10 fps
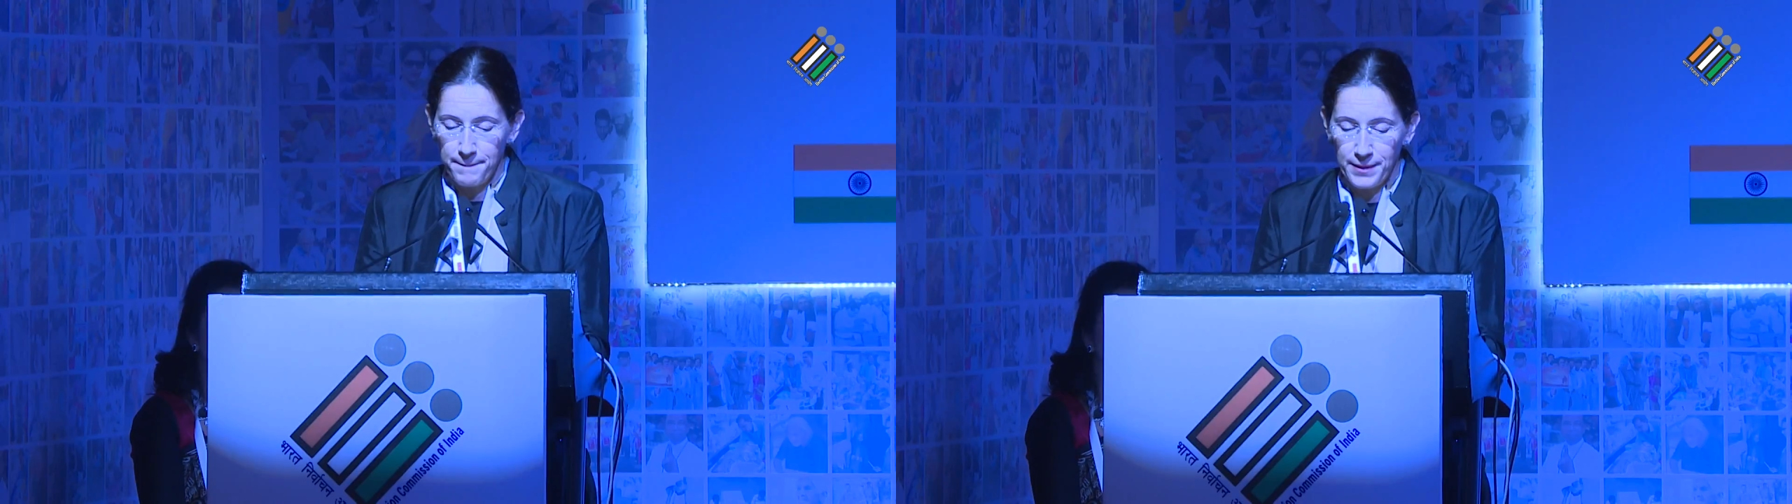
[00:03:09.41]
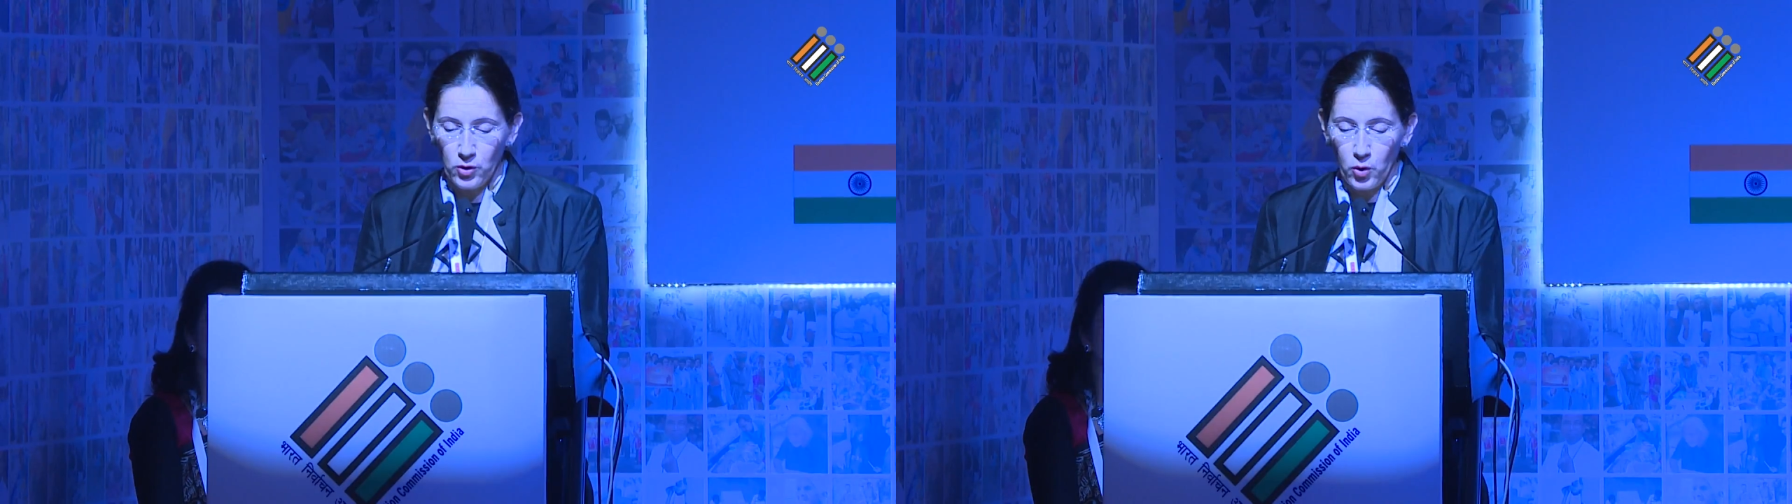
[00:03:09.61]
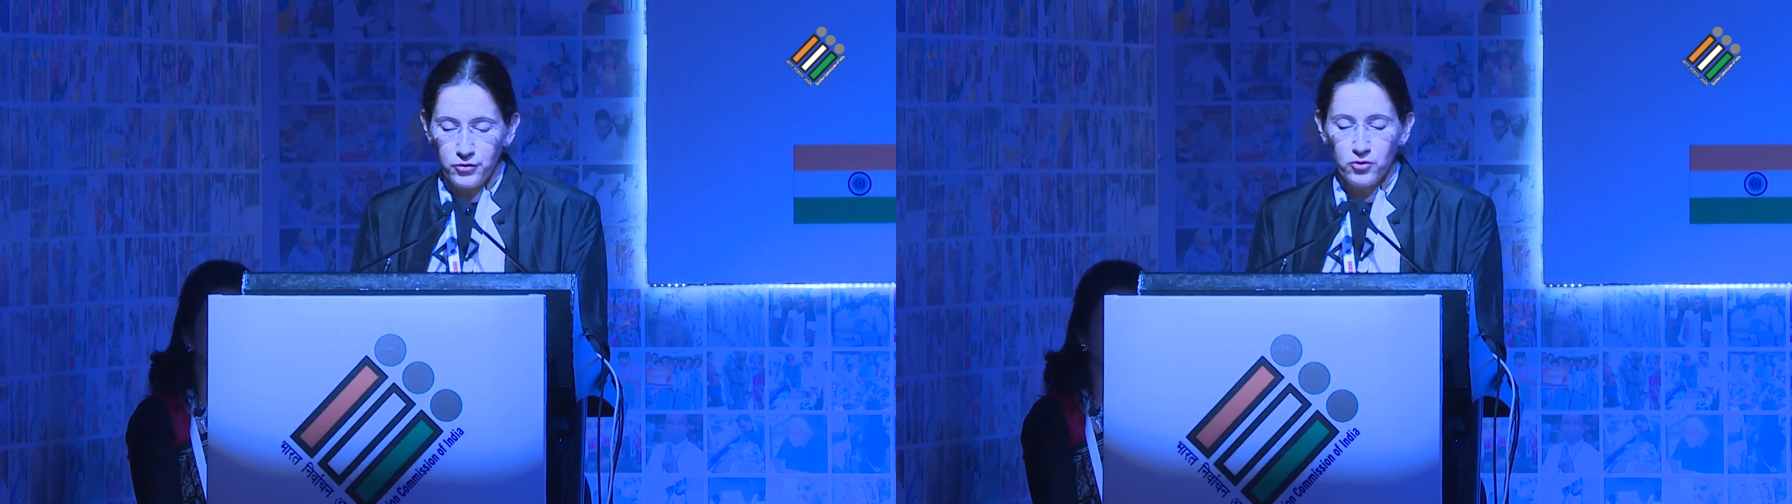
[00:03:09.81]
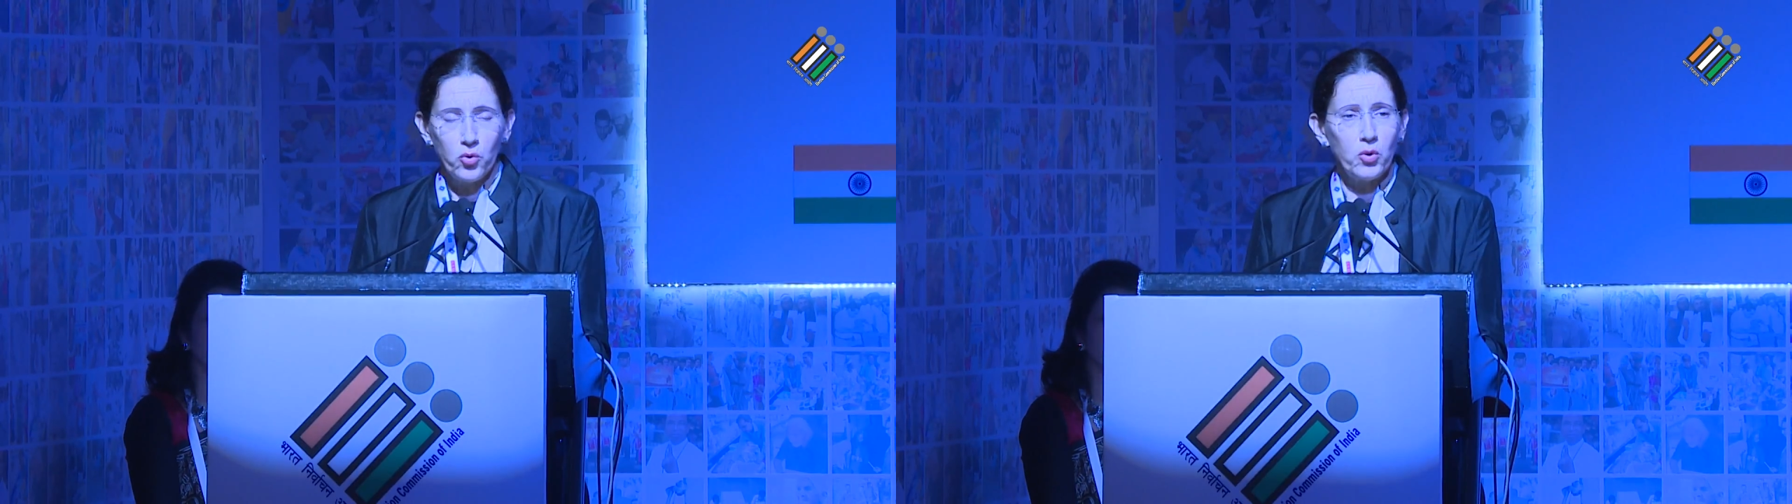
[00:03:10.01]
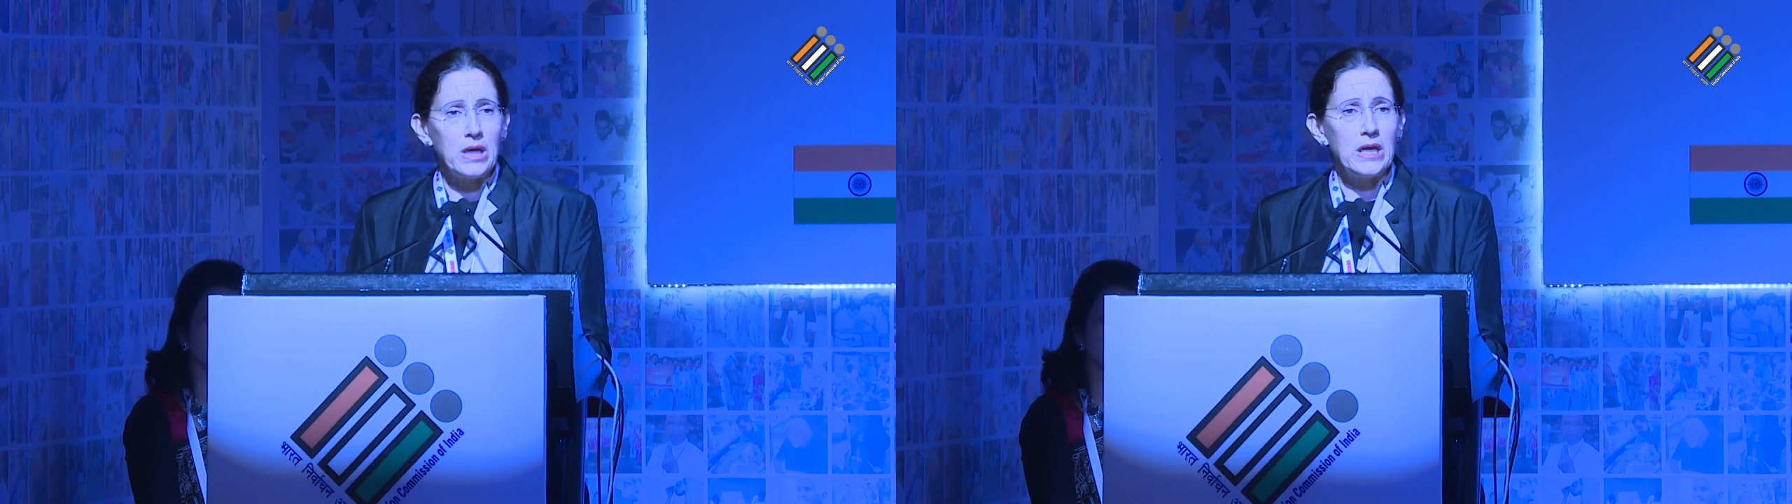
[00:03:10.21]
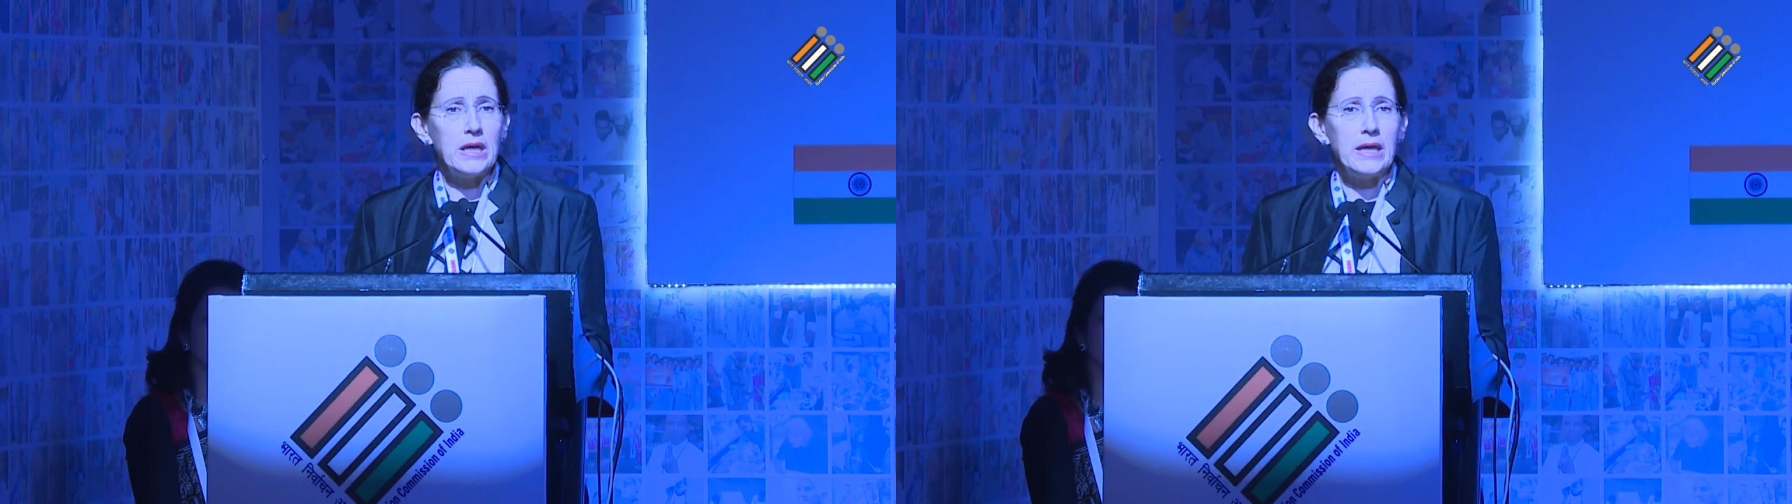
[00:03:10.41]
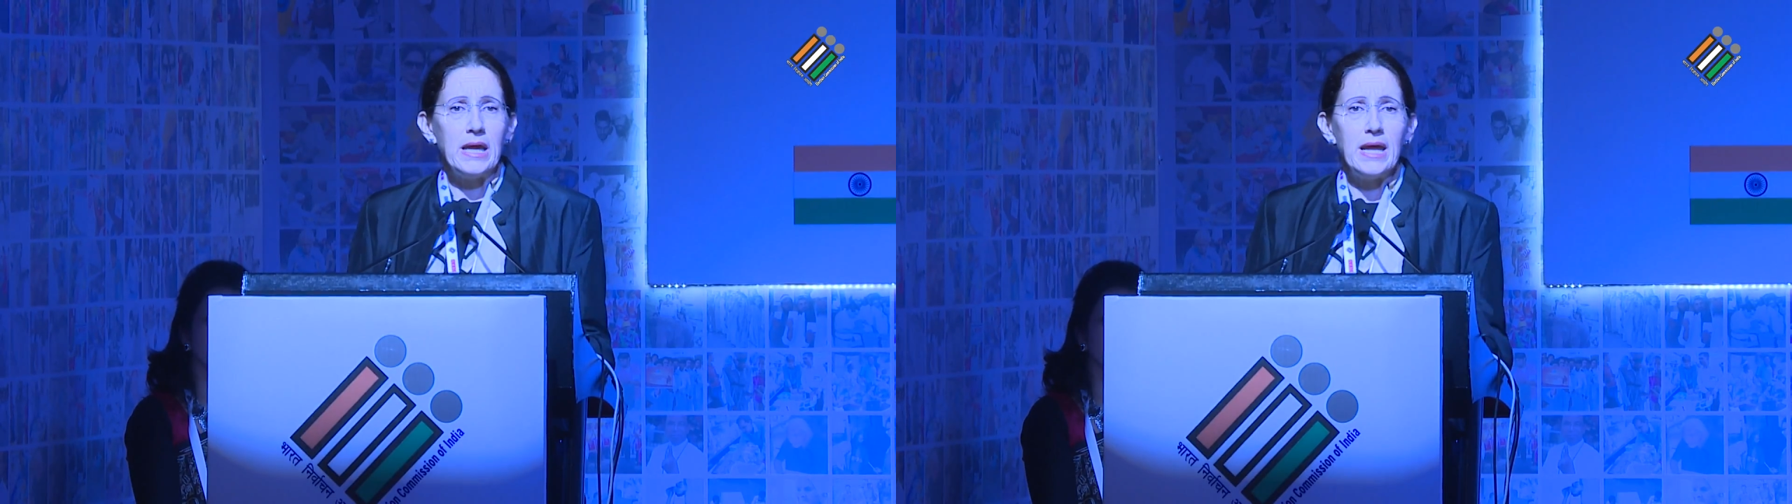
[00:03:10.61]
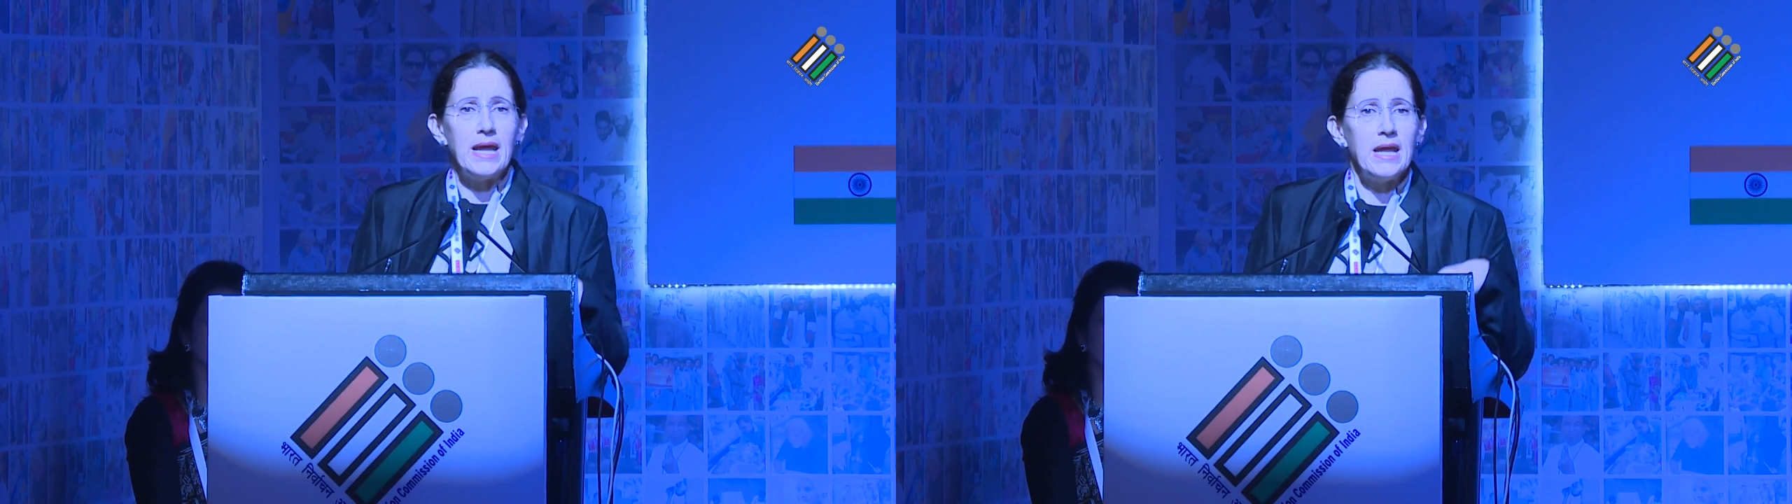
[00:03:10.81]
but also
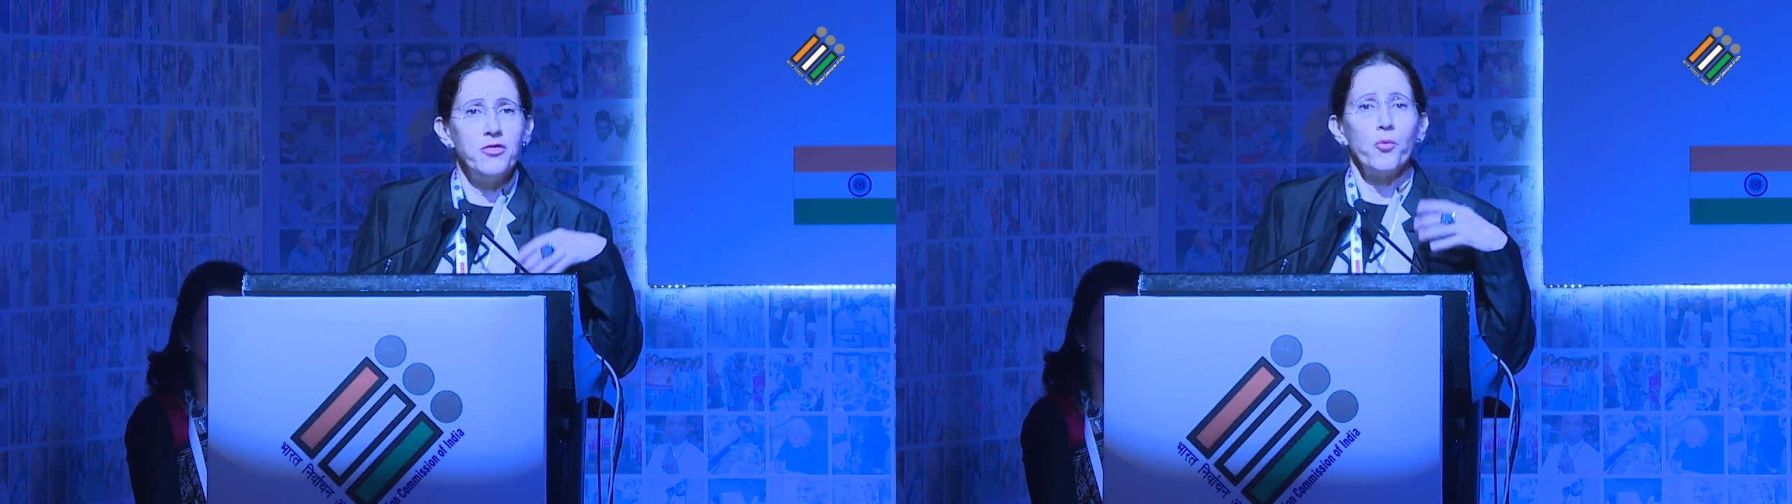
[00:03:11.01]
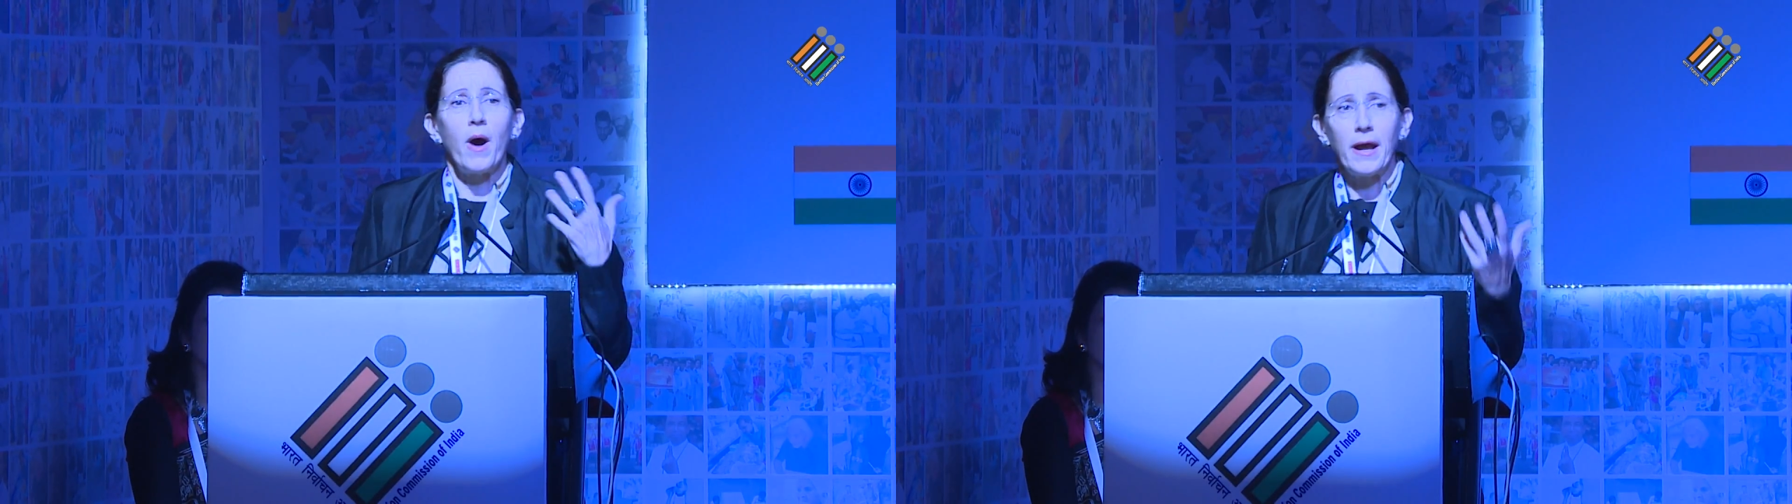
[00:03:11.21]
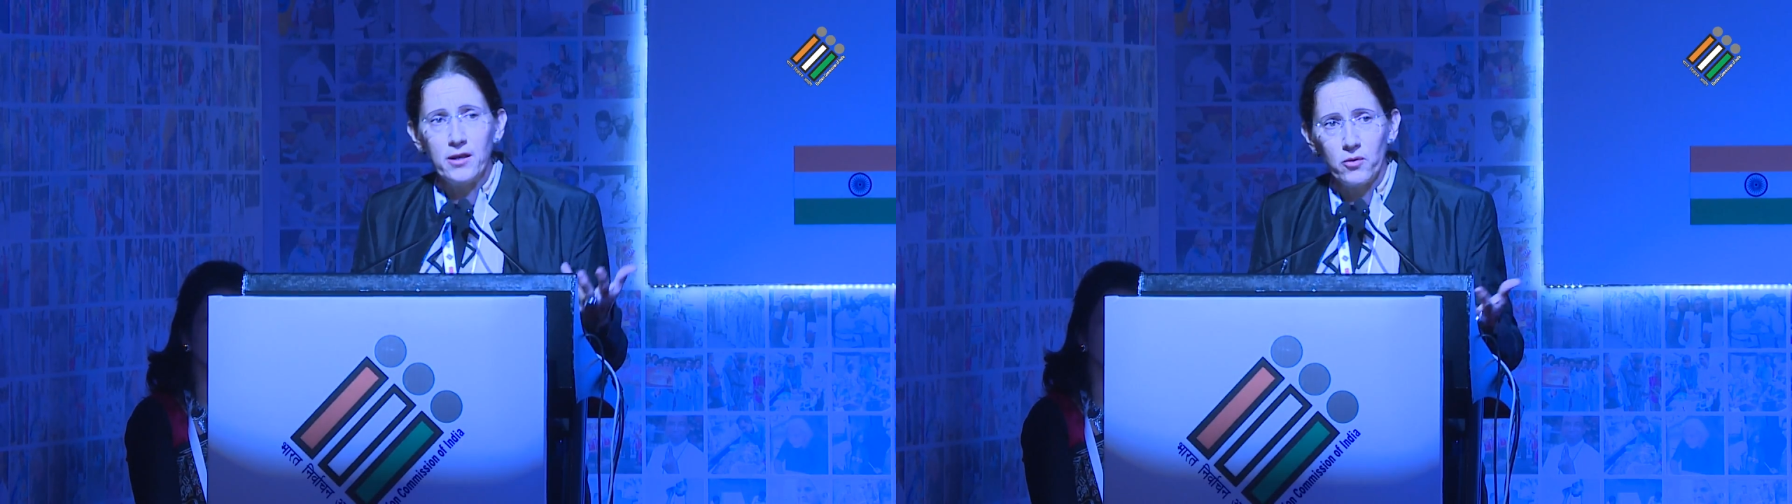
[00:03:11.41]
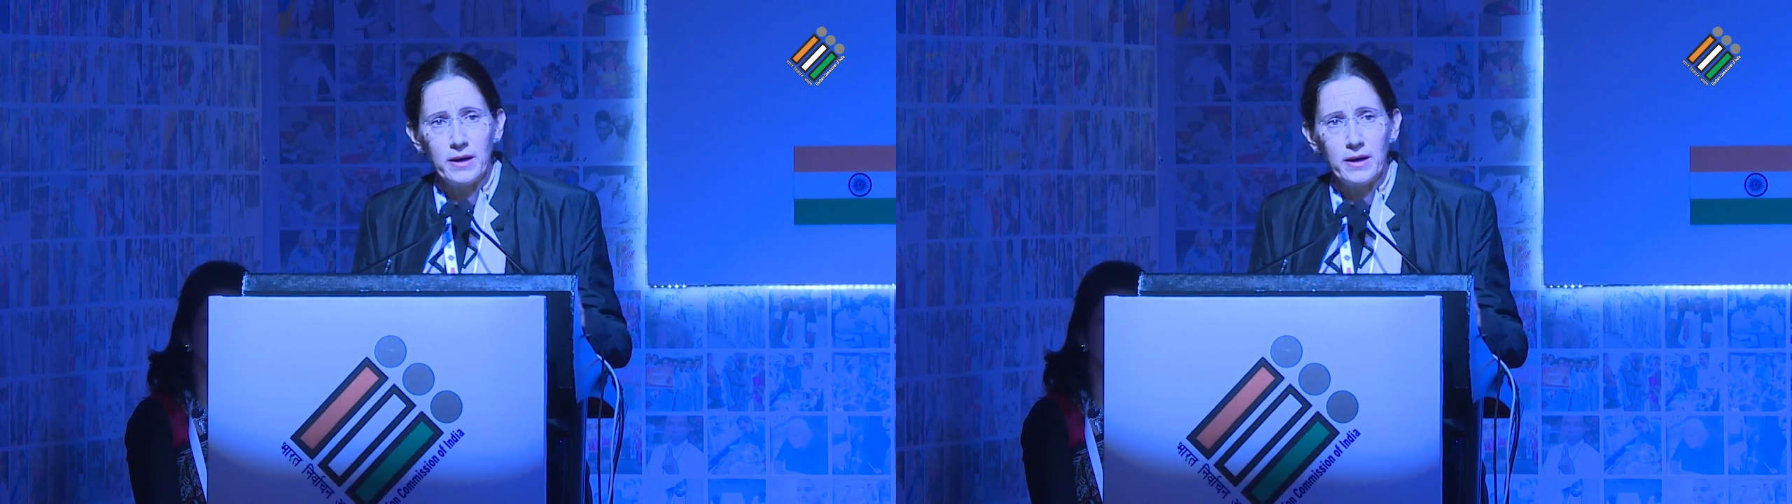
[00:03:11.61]
in the wider